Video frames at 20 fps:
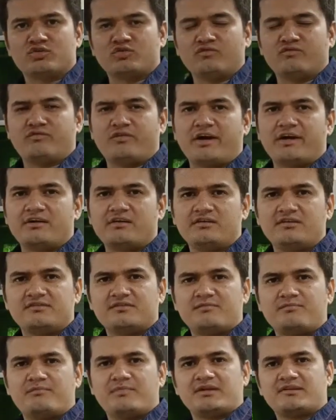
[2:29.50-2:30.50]
So
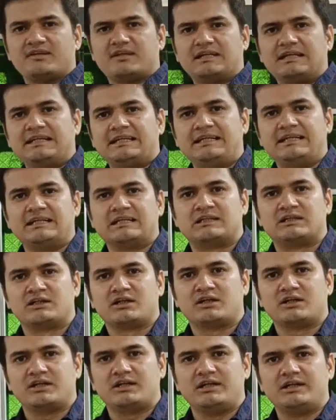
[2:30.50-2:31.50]
federalism basically
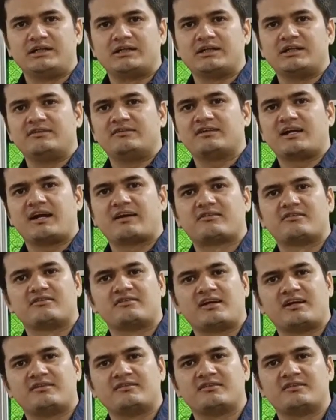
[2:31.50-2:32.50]
it is
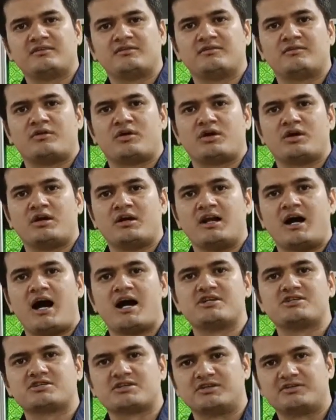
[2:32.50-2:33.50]
exercised in
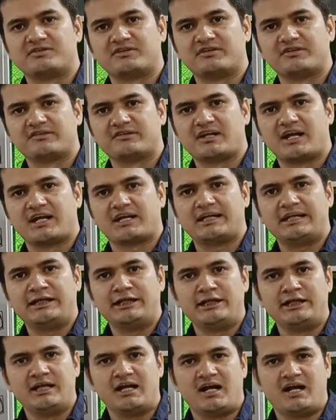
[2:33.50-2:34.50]
large countries like
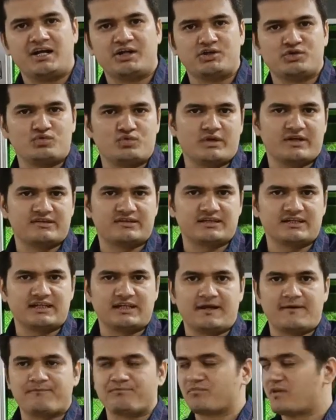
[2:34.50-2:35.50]
India,
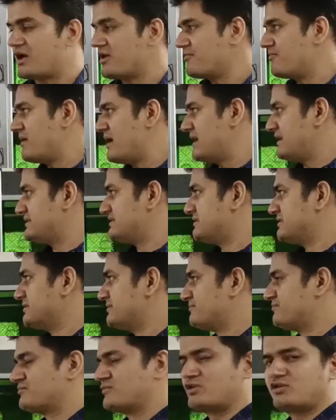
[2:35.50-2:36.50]
USA and
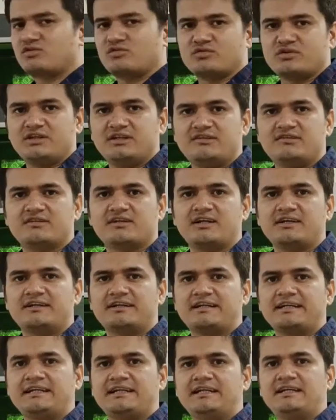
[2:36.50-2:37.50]
Belgium. So these
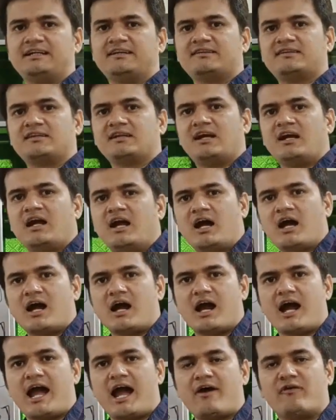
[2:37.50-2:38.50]
countries
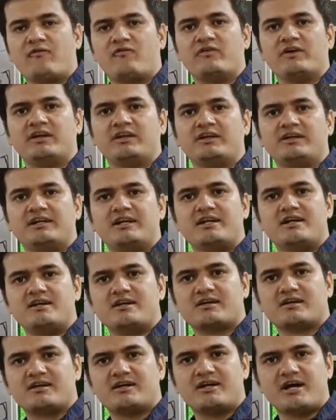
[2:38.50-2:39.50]
have very
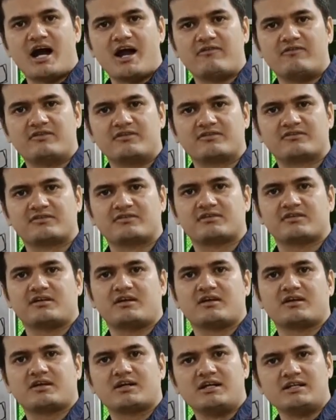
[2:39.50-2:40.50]
diverse
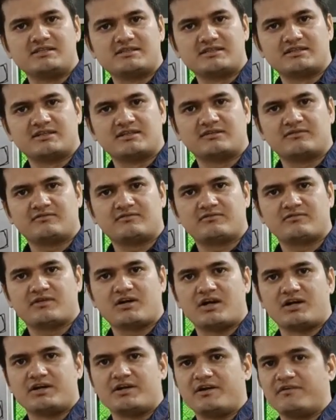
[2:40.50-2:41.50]
culture,
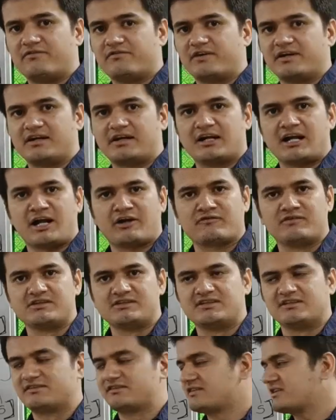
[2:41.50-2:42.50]
different
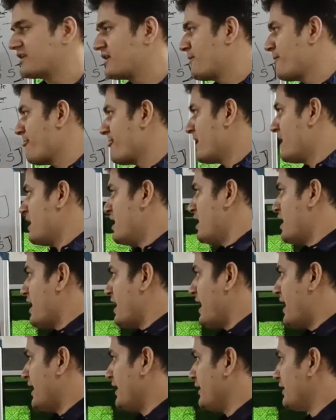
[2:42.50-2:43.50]
languages,
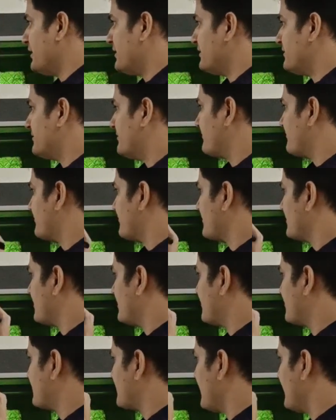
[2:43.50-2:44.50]
and the